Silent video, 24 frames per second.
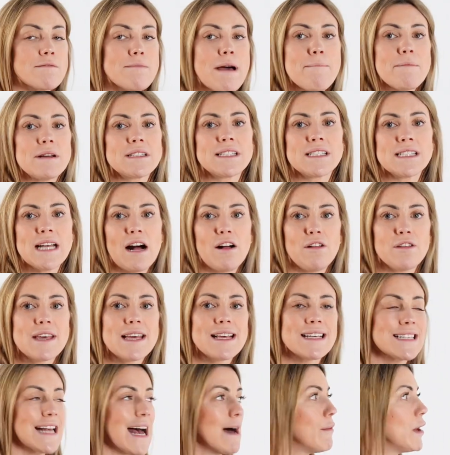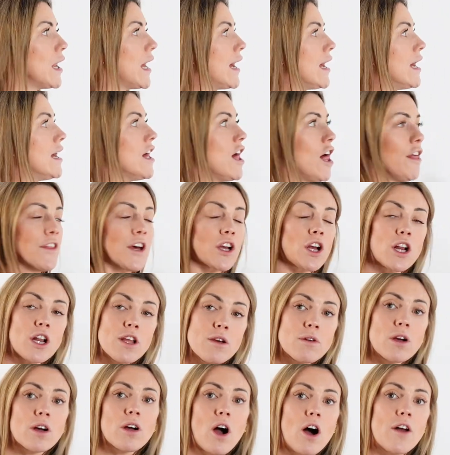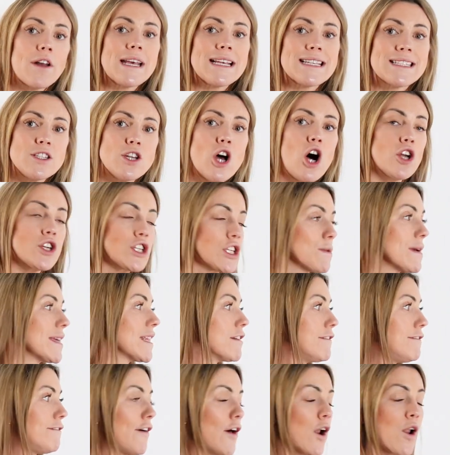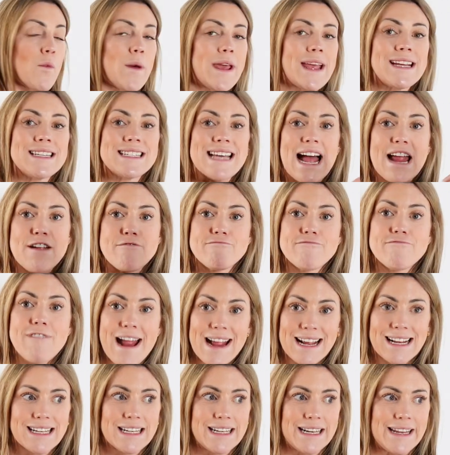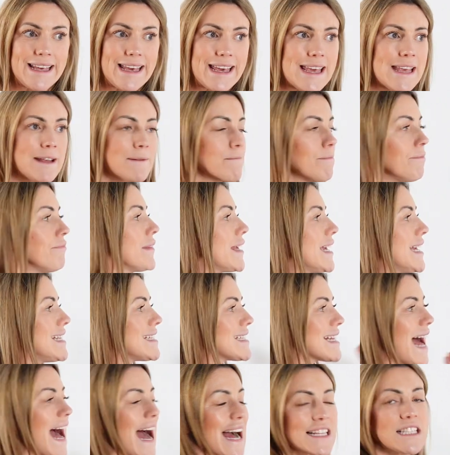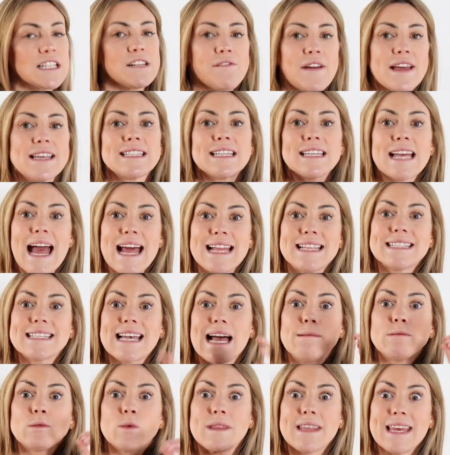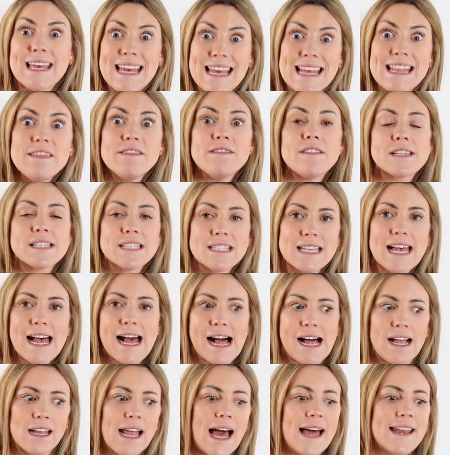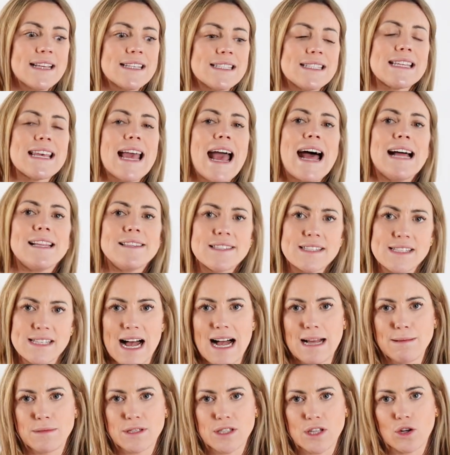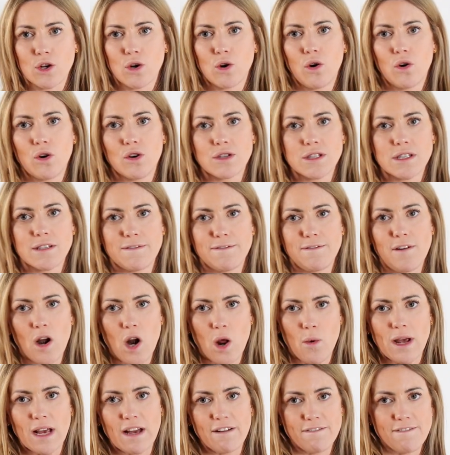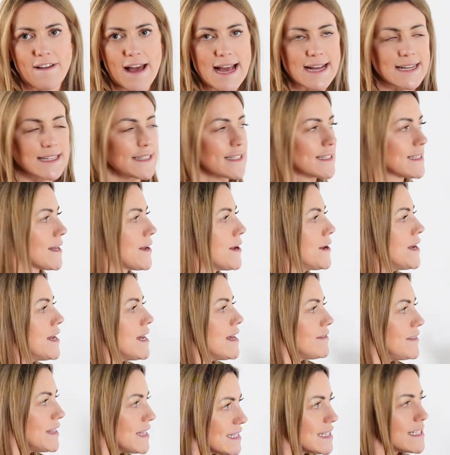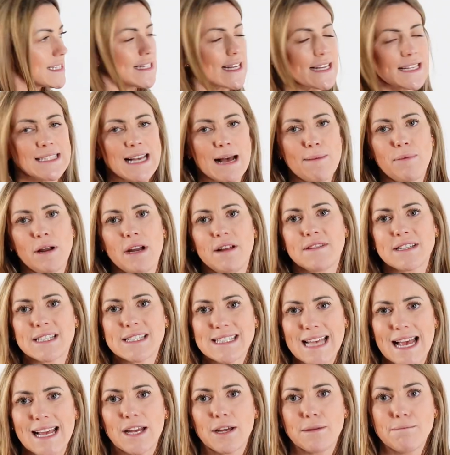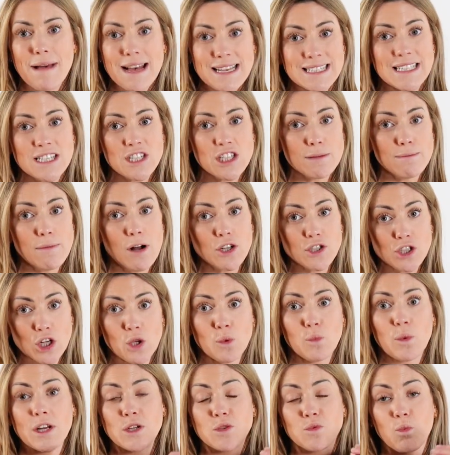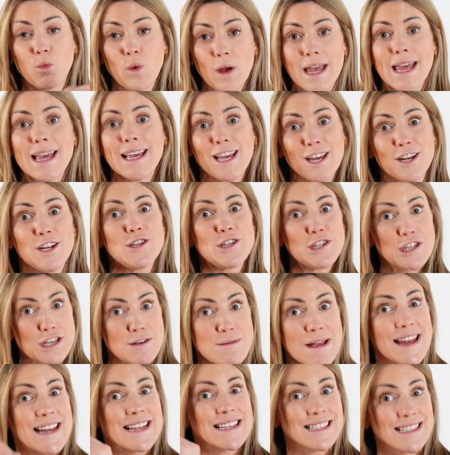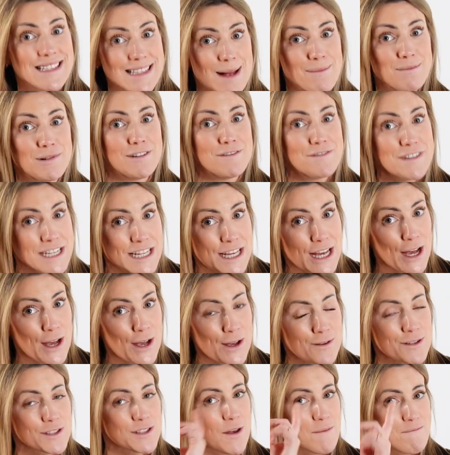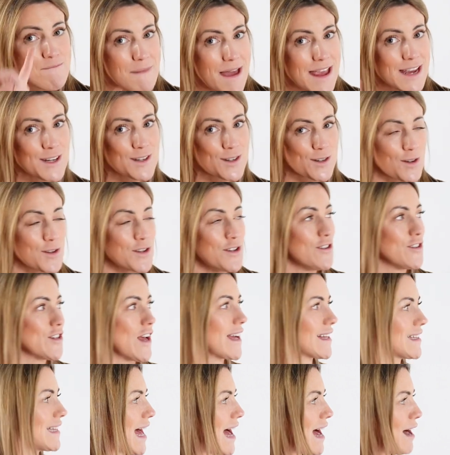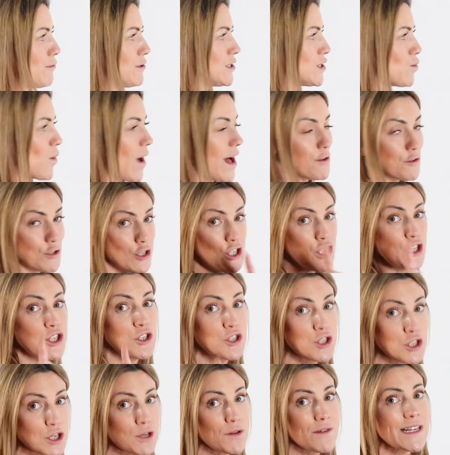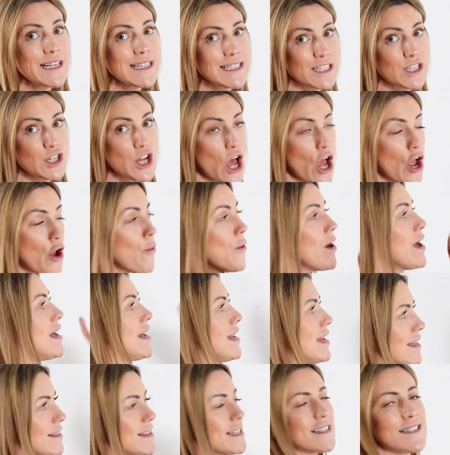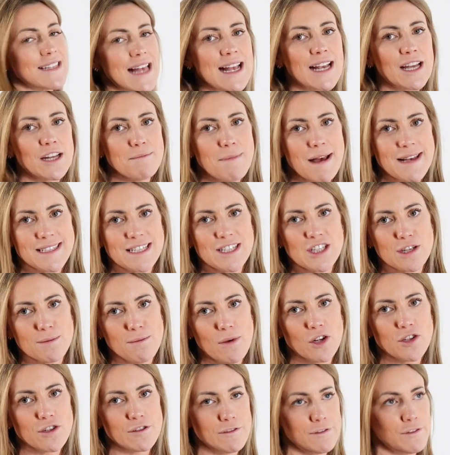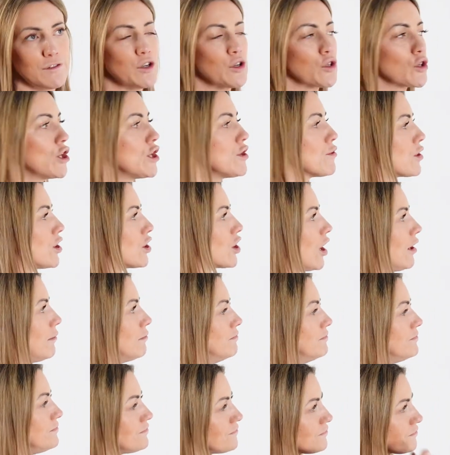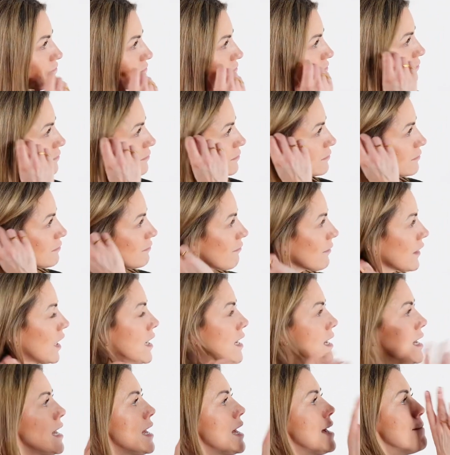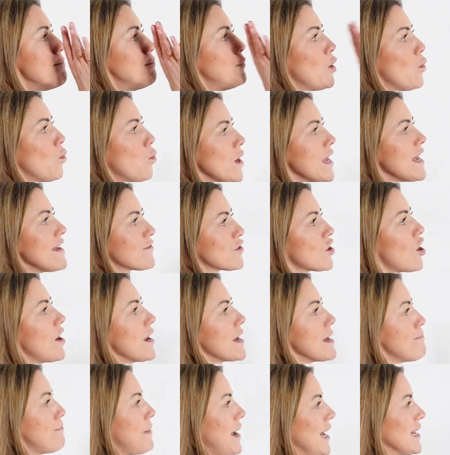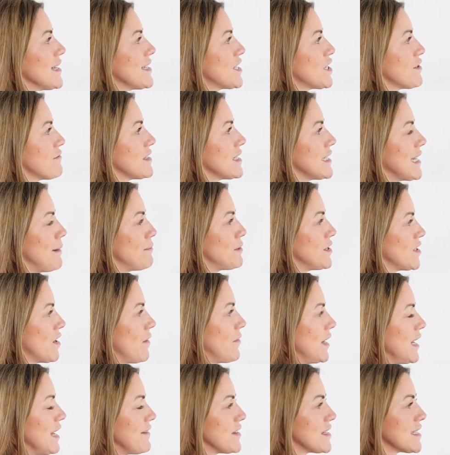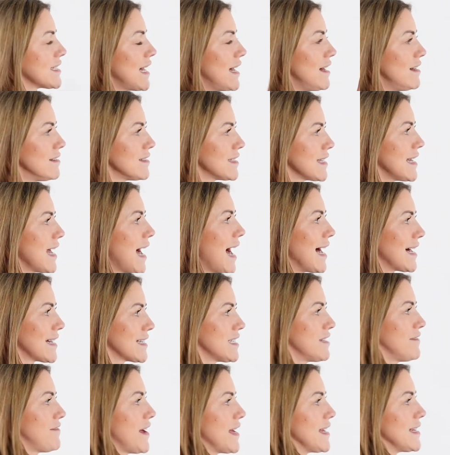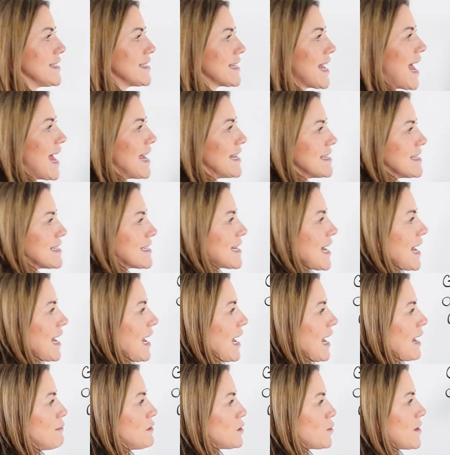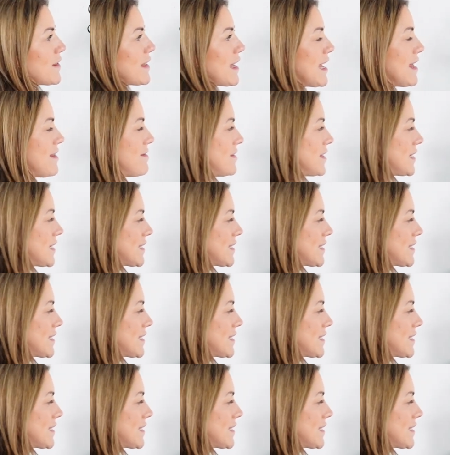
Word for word: remember to tell the examiner that glucagon is not doing the following directly, it's activating enzymes within the cell, and it's the enzymes that cause the following effects. This is an example of a second messenger model, which we're going to do in a separate video, so make sure you check that out as well, because you do need to know the second messenger model for glucagon. But we've got, it binds to receptors on the liver cells, it activates enzymes within the